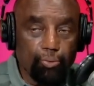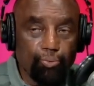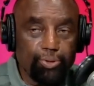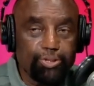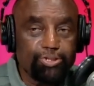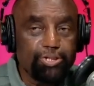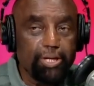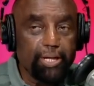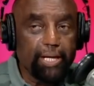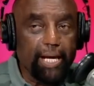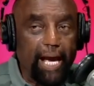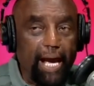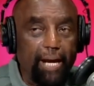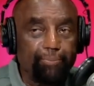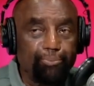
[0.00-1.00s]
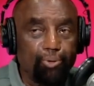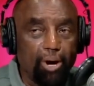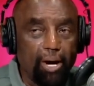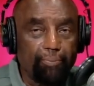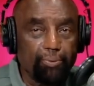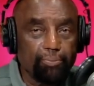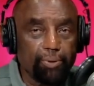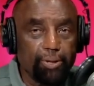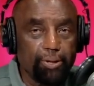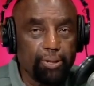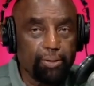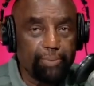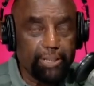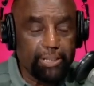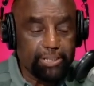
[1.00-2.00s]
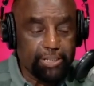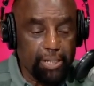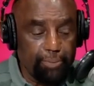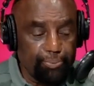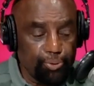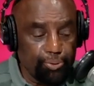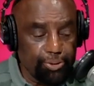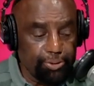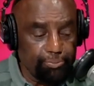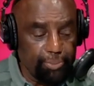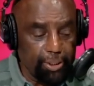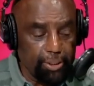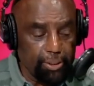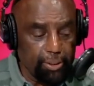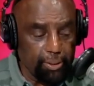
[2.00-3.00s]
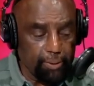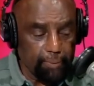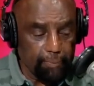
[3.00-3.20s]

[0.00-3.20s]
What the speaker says: When you say guy problem, can you give me an example of what you mean?